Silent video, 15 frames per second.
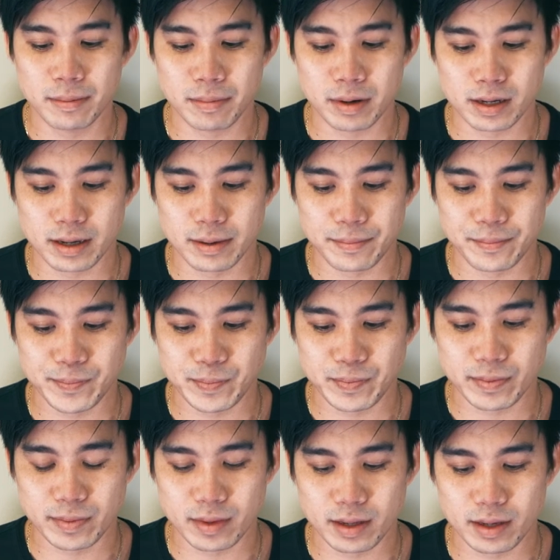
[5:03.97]
but
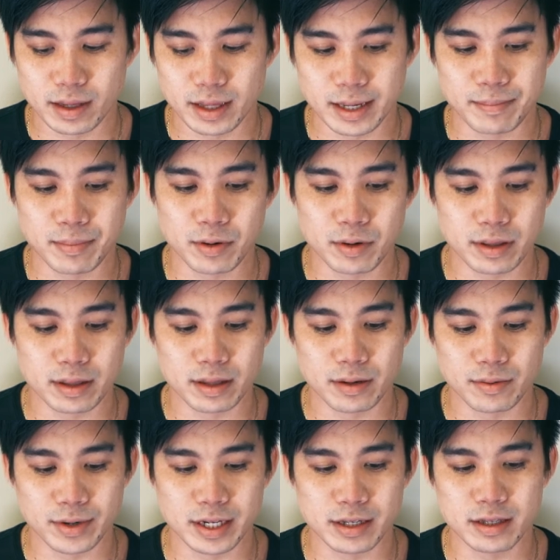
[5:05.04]
they both,
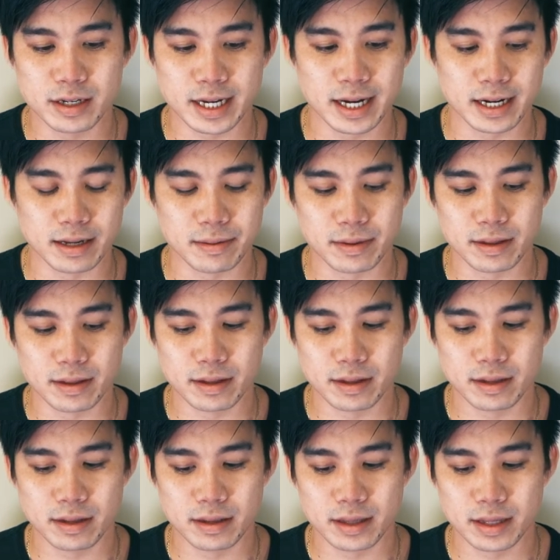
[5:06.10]
when you look at it,
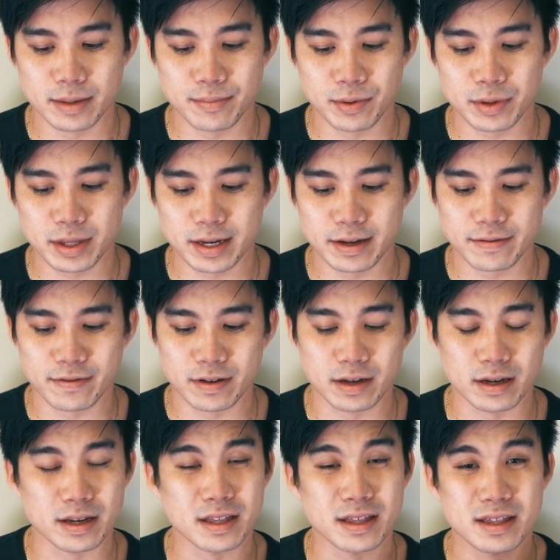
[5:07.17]
they both have
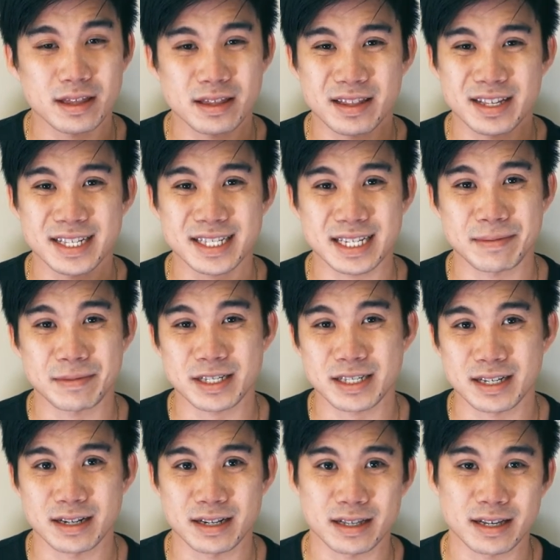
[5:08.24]
the same
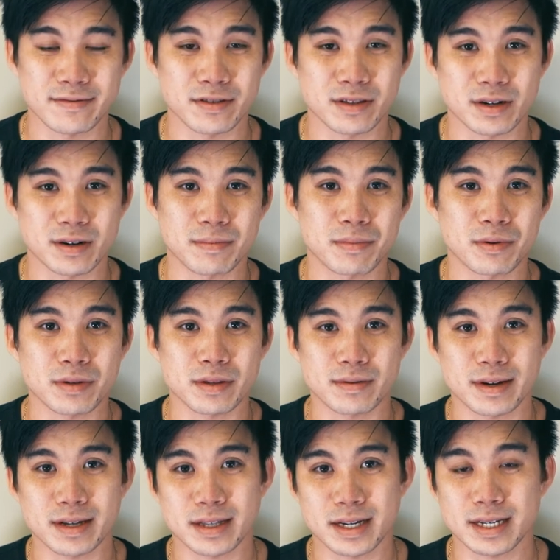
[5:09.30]
acidity level. They're both
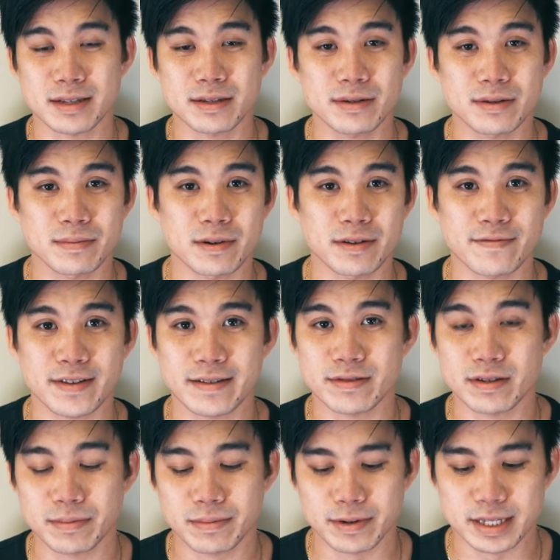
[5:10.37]
around like 2.5,
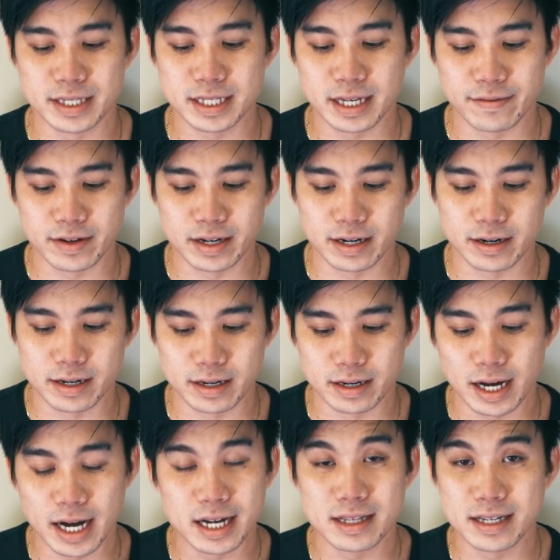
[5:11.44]
2.7 area,
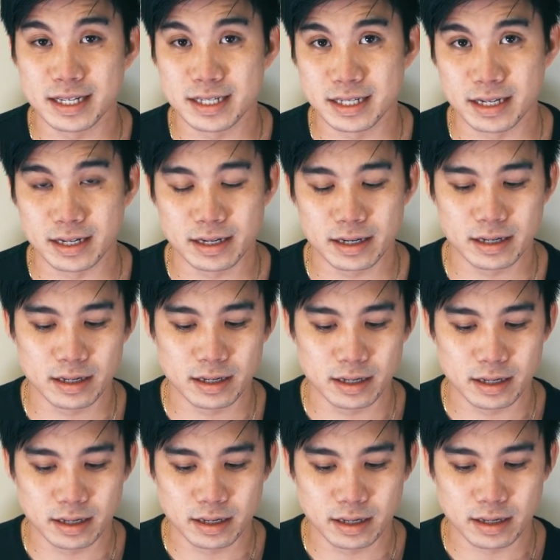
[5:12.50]
highly acidic.
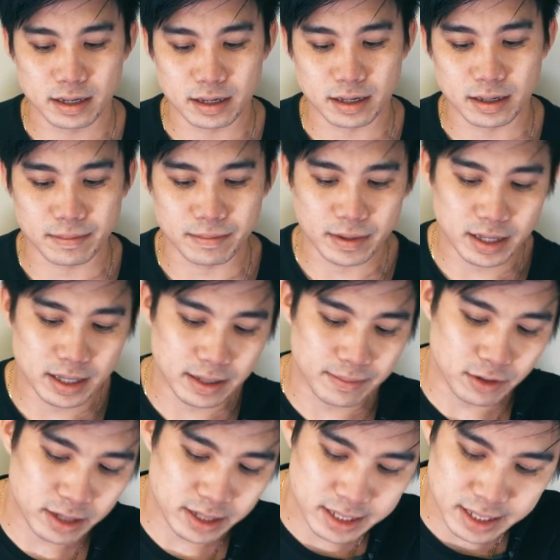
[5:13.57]
They
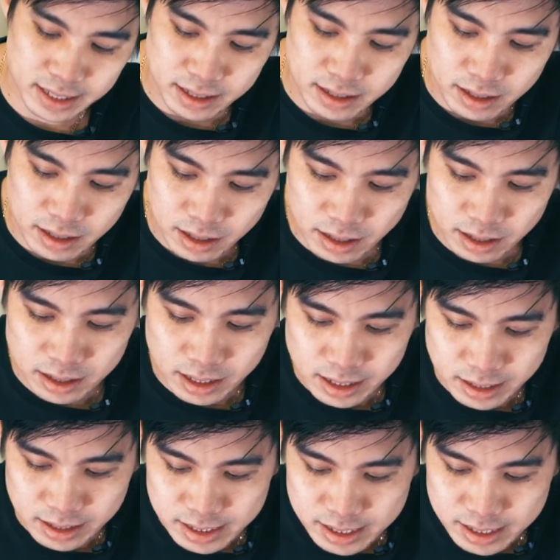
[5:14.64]
both contain a lot of